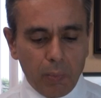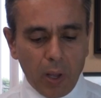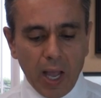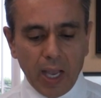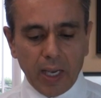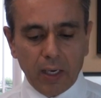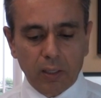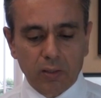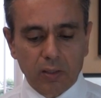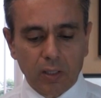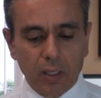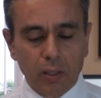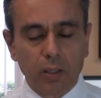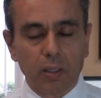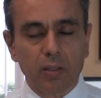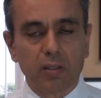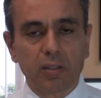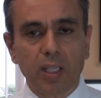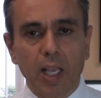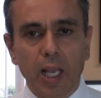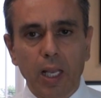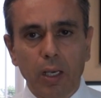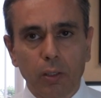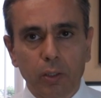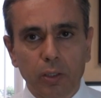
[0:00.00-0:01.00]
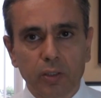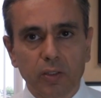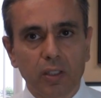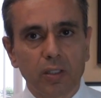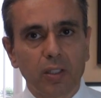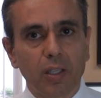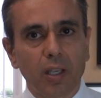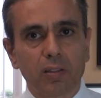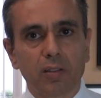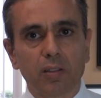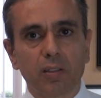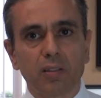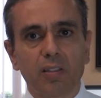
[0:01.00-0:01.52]
buyers and the sellers. It
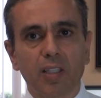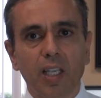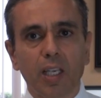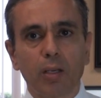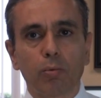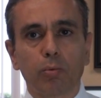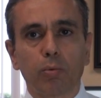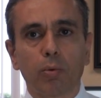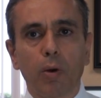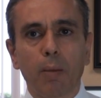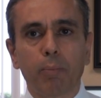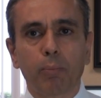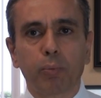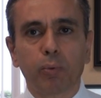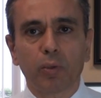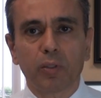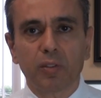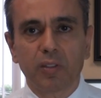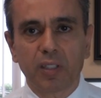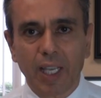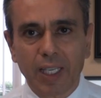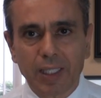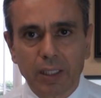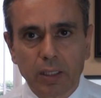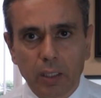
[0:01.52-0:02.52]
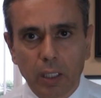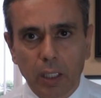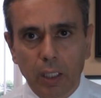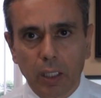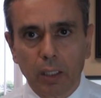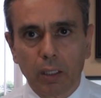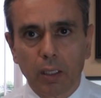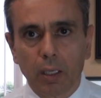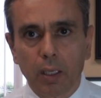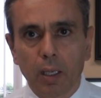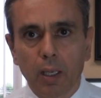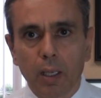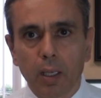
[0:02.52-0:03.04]
doesn't say representing,
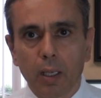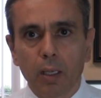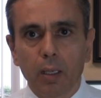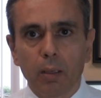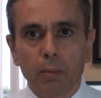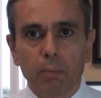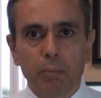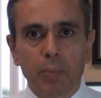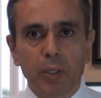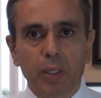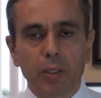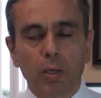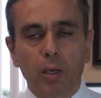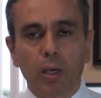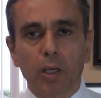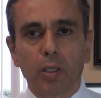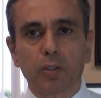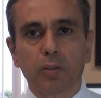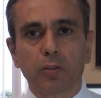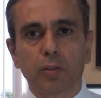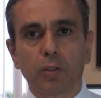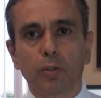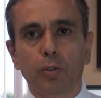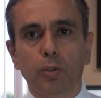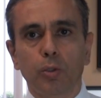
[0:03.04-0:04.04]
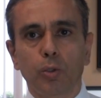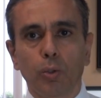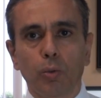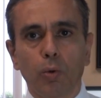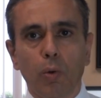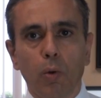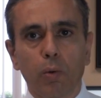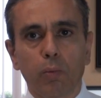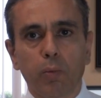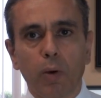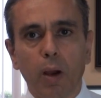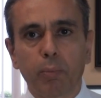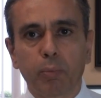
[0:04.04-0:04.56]
because
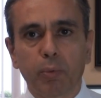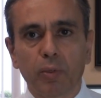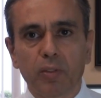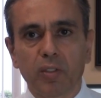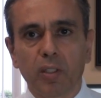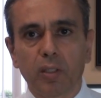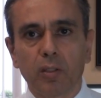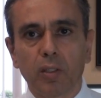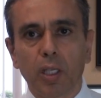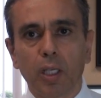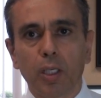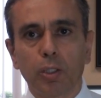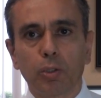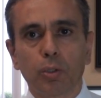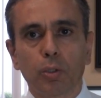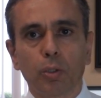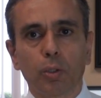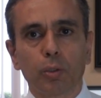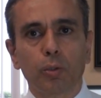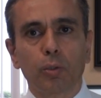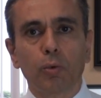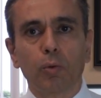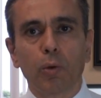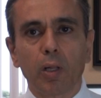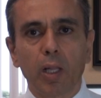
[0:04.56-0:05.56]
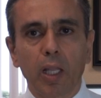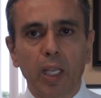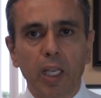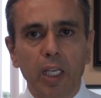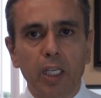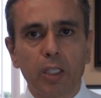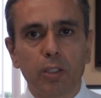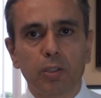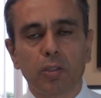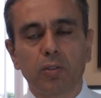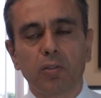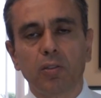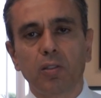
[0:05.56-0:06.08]
dual representation or dual
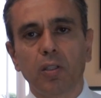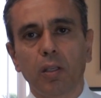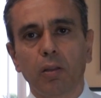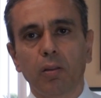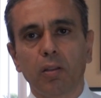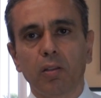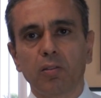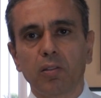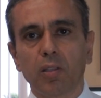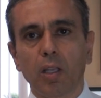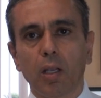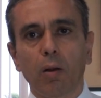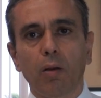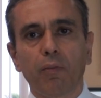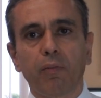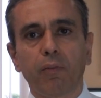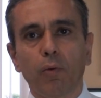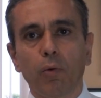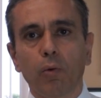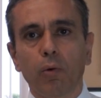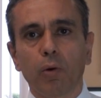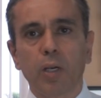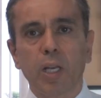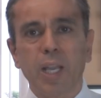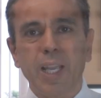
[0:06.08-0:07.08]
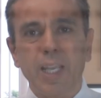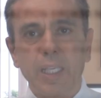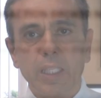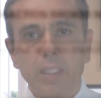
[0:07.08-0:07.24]
agency in the state of Florida